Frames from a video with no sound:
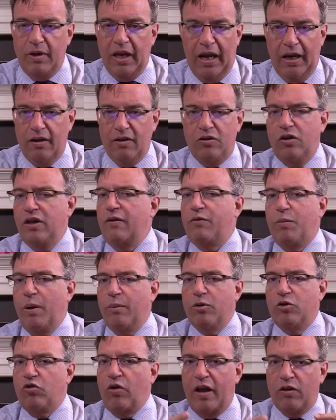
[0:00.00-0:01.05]
data. So you have to be
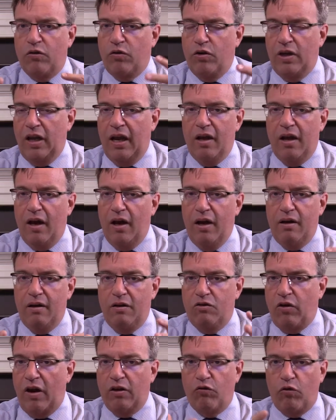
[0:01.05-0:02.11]
able to
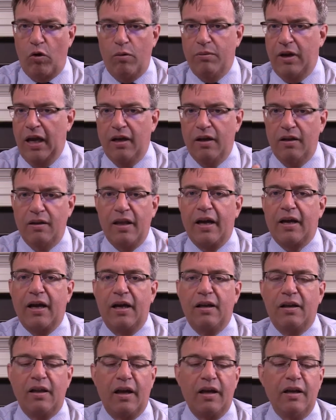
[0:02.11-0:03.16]
transform data and that kind
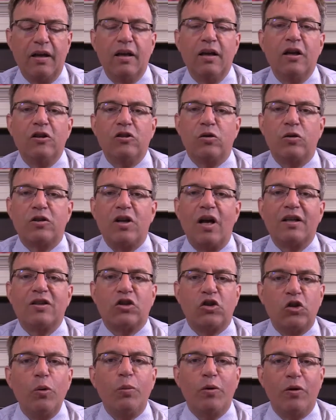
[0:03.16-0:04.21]
of thing. So it's not
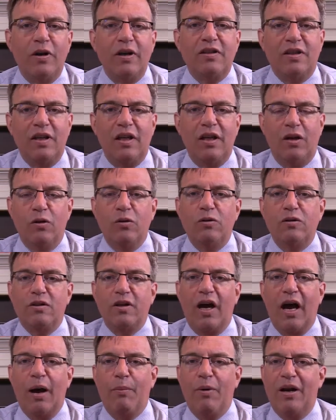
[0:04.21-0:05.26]
super easy to use,
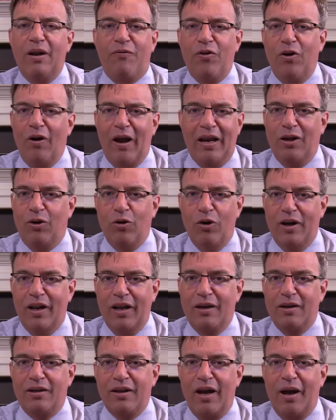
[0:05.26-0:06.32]
but if you're any good
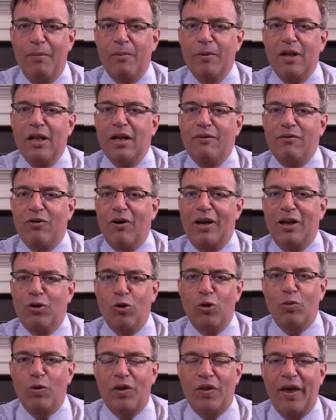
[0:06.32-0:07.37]

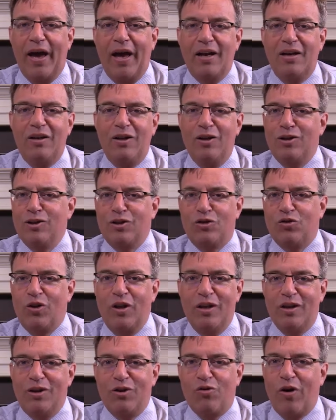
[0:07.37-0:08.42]
with that, it's an
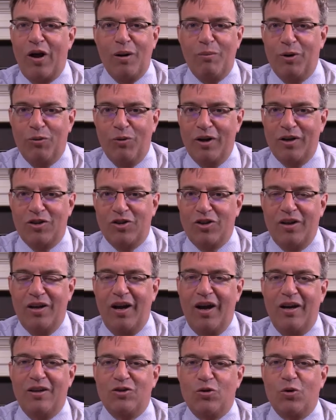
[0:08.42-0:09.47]
incredibly rich
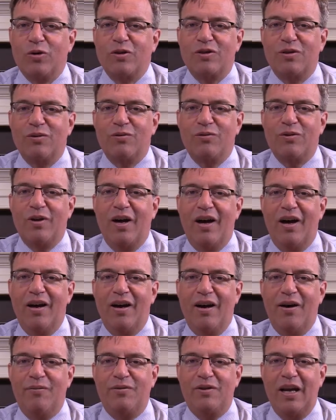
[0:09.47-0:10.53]
source
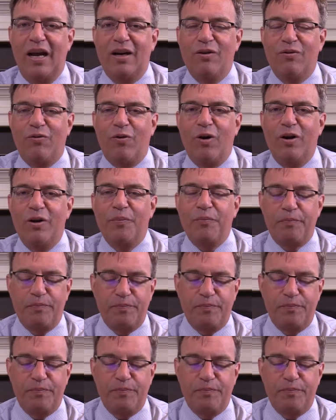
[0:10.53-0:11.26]
of data for you